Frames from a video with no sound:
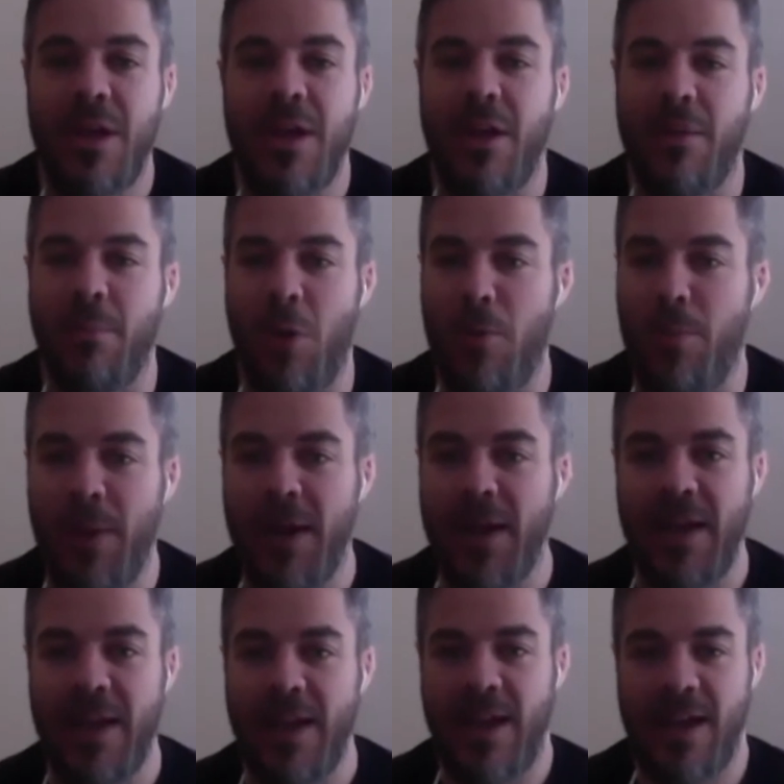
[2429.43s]

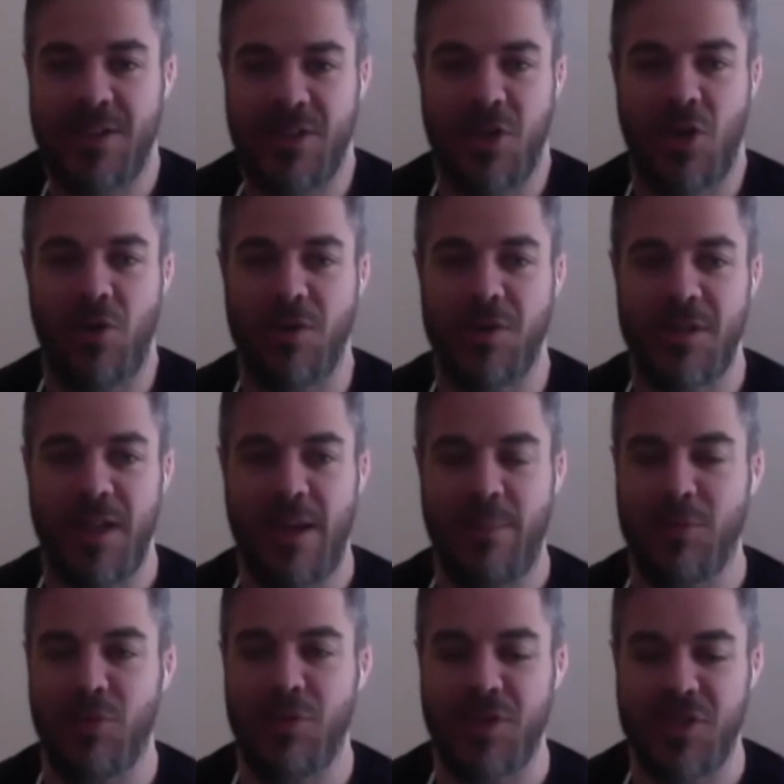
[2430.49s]
Mobility as a concept
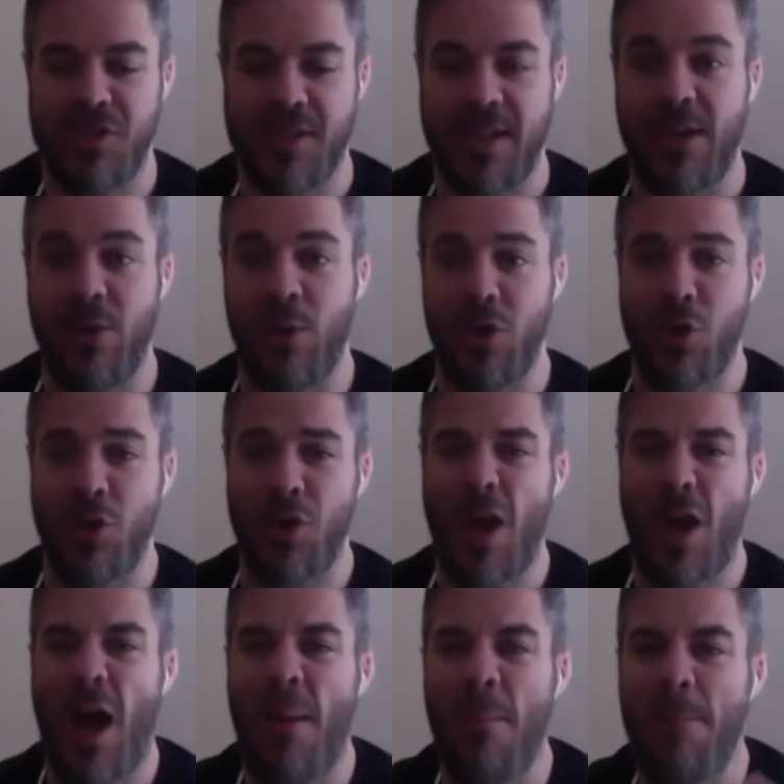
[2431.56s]
or as a skill, and you can
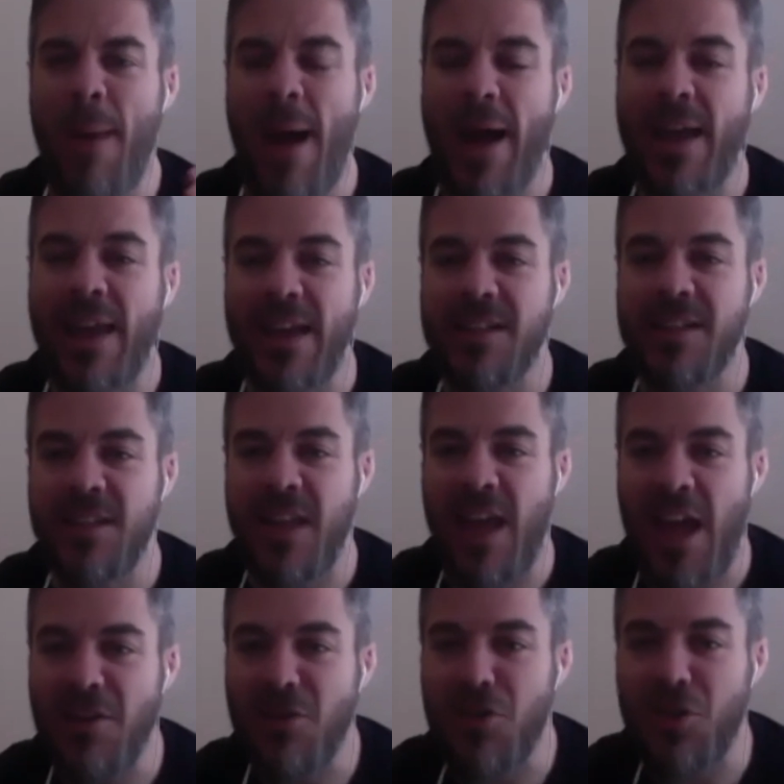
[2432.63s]
unpack it to the
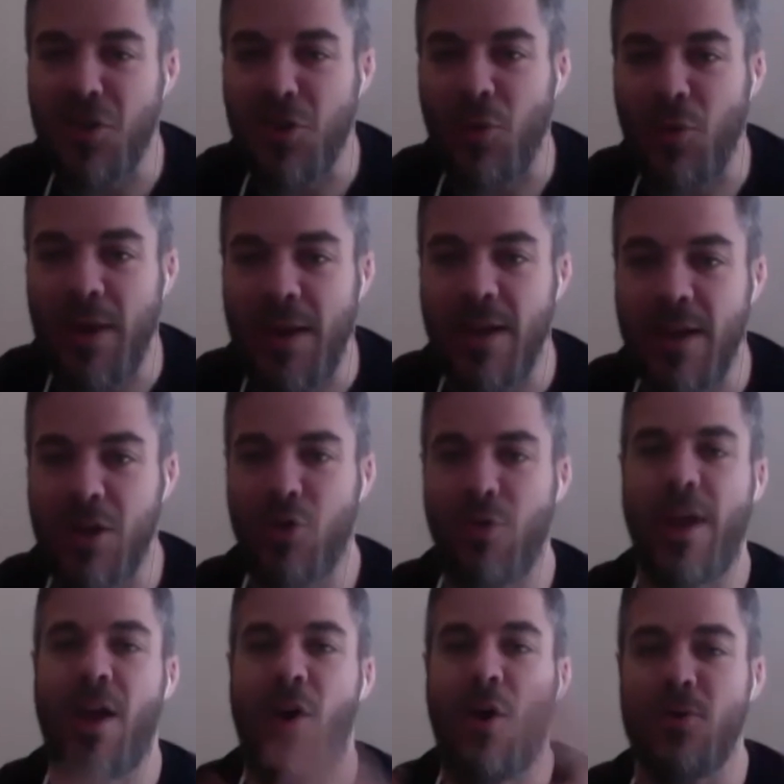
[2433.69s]
nth degree and
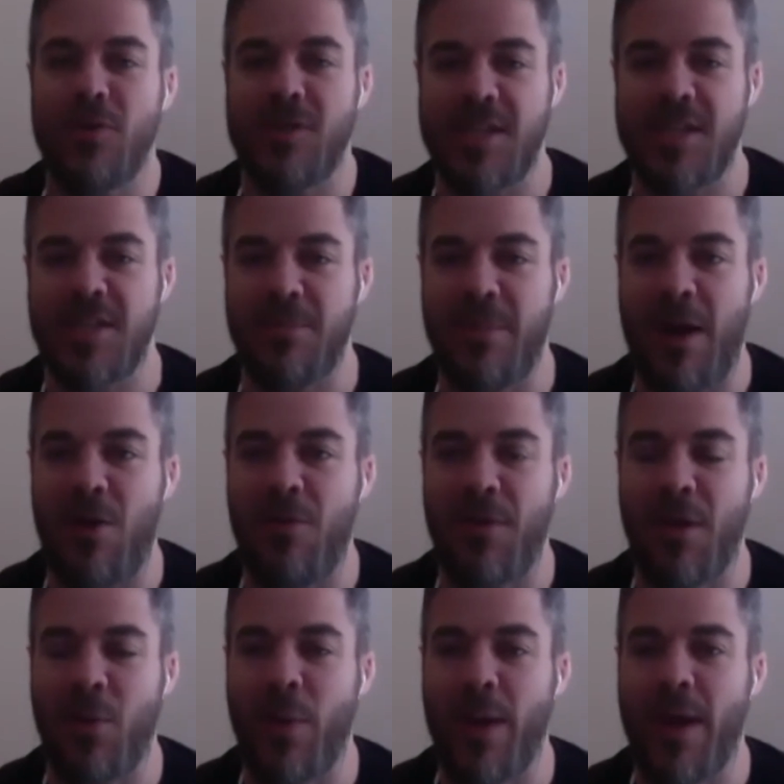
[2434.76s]
create a whole system out of
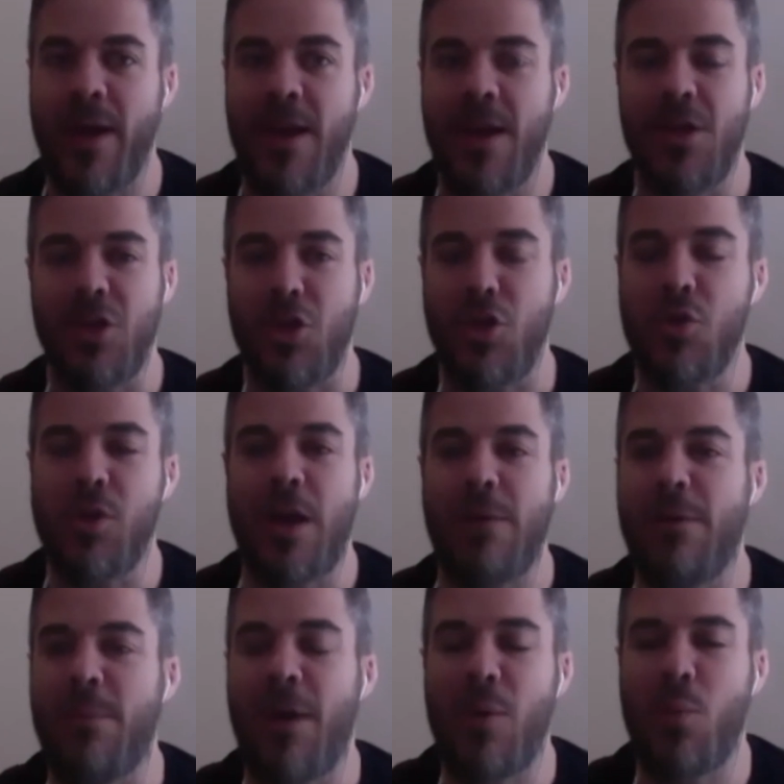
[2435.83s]
it where the newcomer
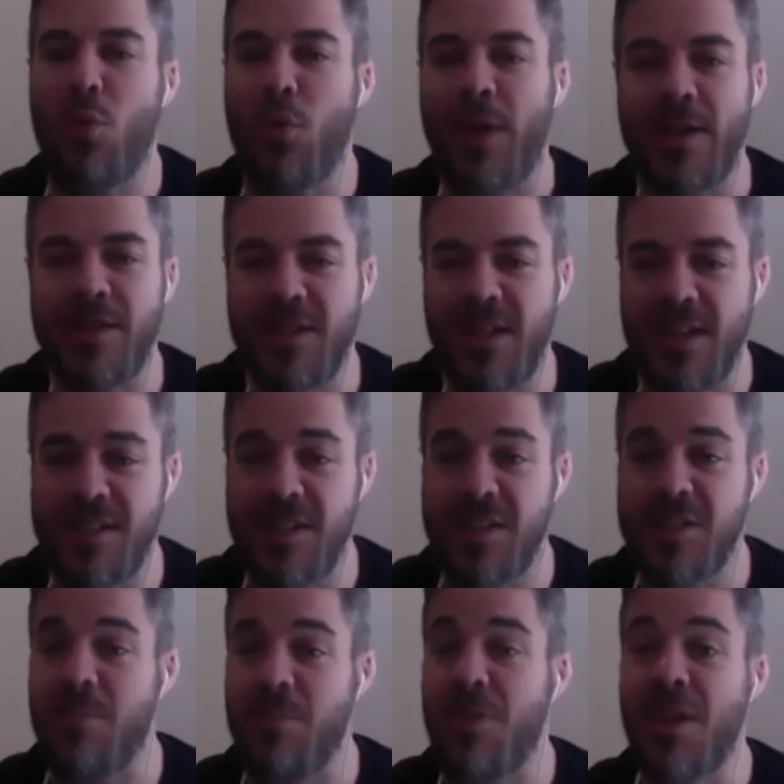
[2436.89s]
might walk into that
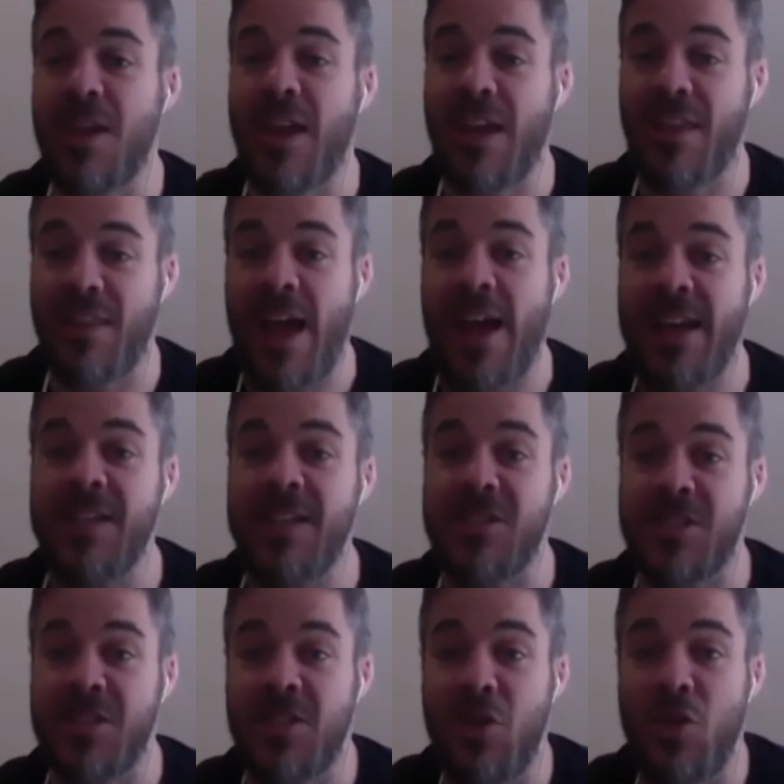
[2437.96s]
system thinking that
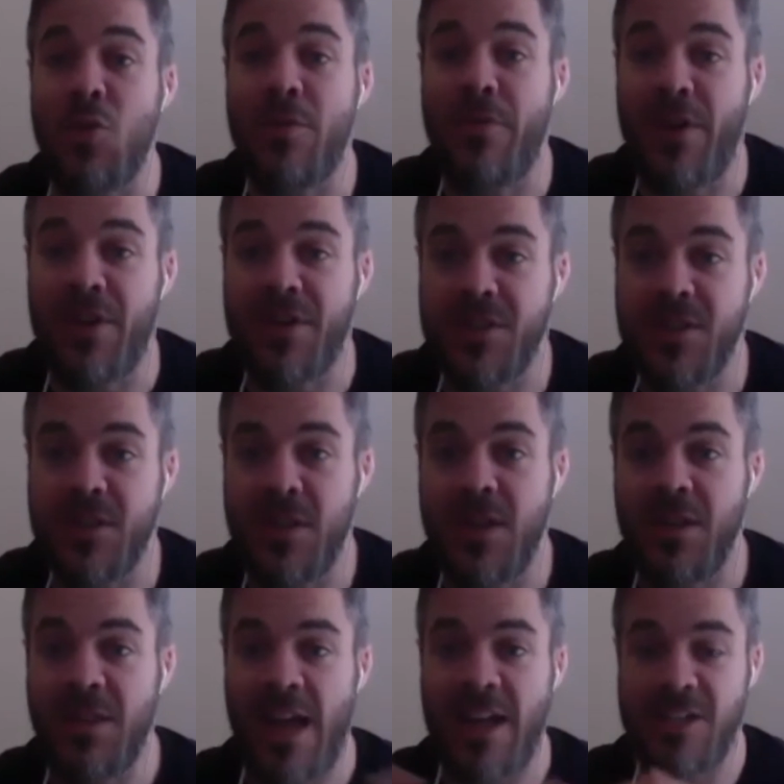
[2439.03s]
is the universe.
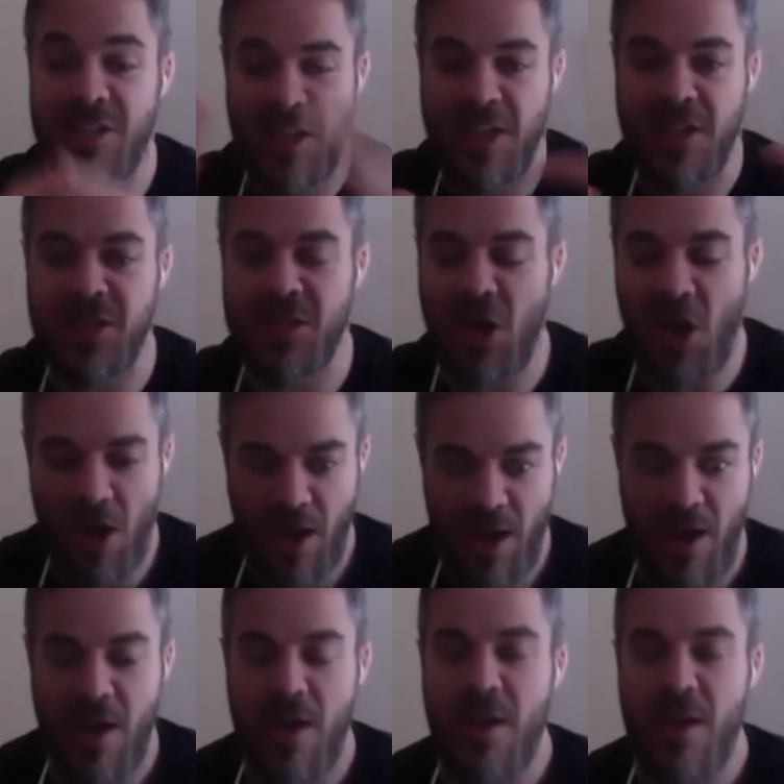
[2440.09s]
That's the entire